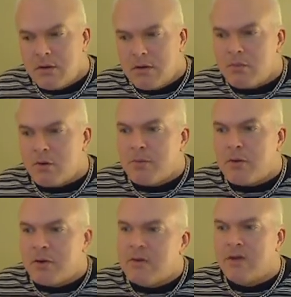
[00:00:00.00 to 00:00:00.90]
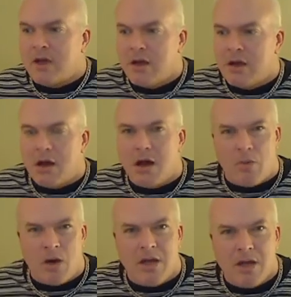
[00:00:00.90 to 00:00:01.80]
More importantly, I
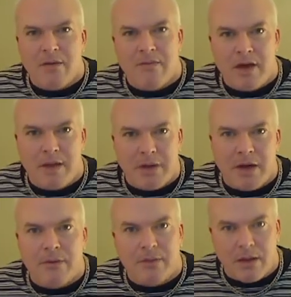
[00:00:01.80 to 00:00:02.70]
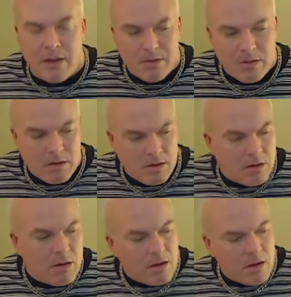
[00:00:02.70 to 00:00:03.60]
want you to vape healthy.
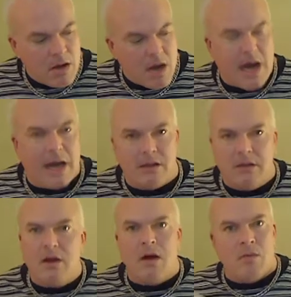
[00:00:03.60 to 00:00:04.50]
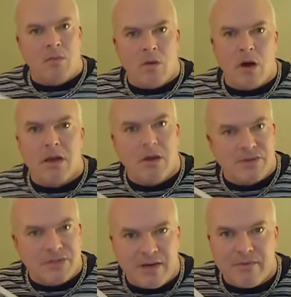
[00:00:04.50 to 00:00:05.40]
I don't want you
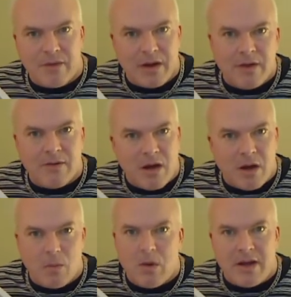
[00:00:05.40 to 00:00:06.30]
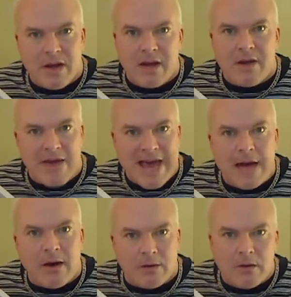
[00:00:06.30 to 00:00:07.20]
suffering a one night of
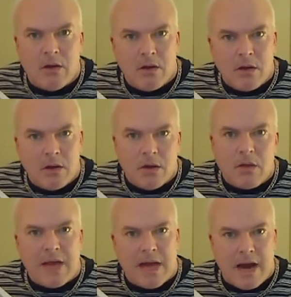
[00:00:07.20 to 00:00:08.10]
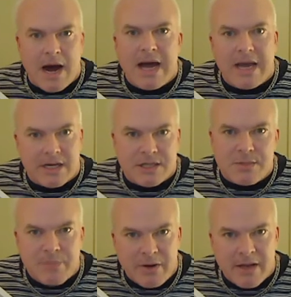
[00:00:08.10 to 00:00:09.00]
hell that I
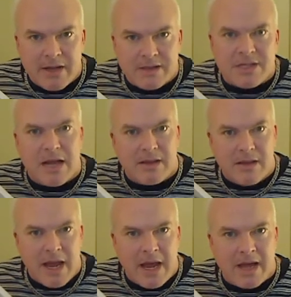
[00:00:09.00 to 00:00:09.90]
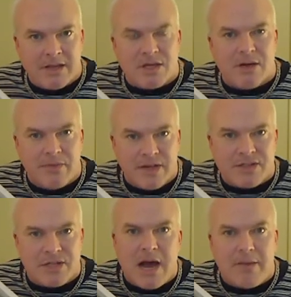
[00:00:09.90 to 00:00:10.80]
experienced at the hands of this
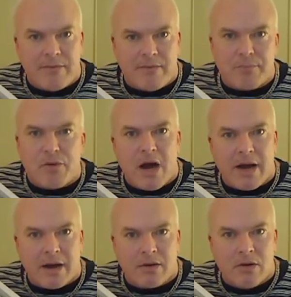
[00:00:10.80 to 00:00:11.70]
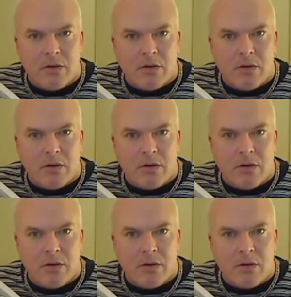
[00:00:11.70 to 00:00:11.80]
type of a product.